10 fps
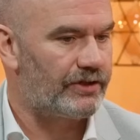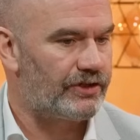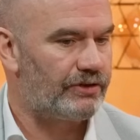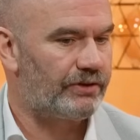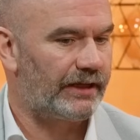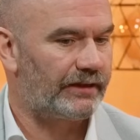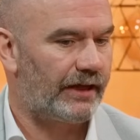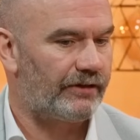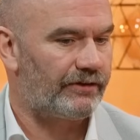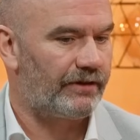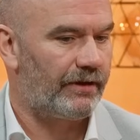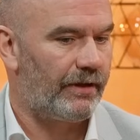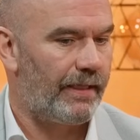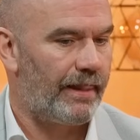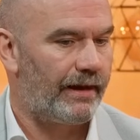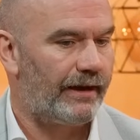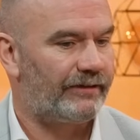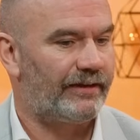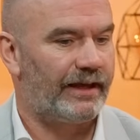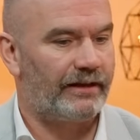Do you think that,
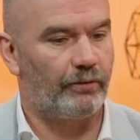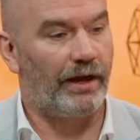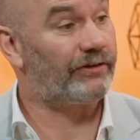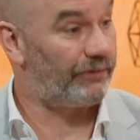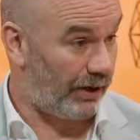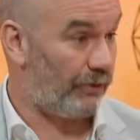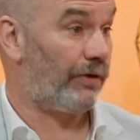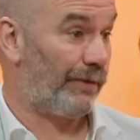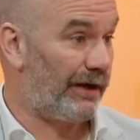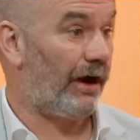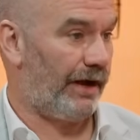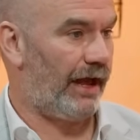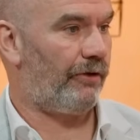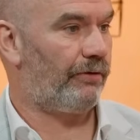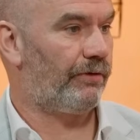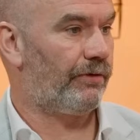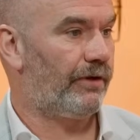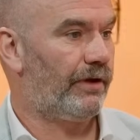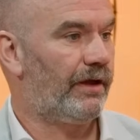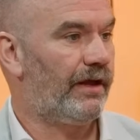let's say in the west of Ireland where we are now,
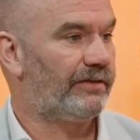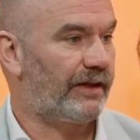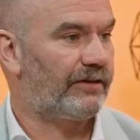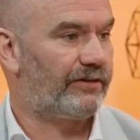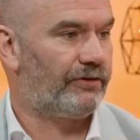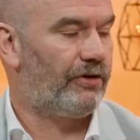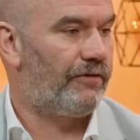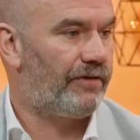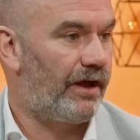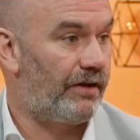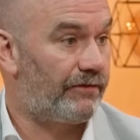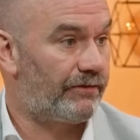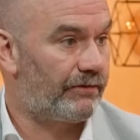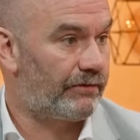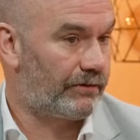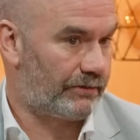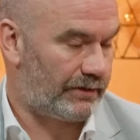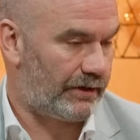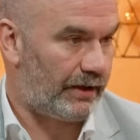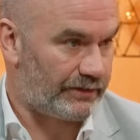that there's an awful lot of
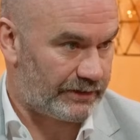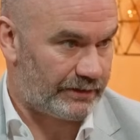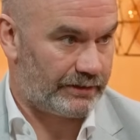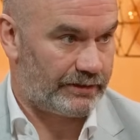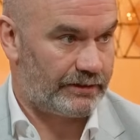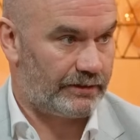closeted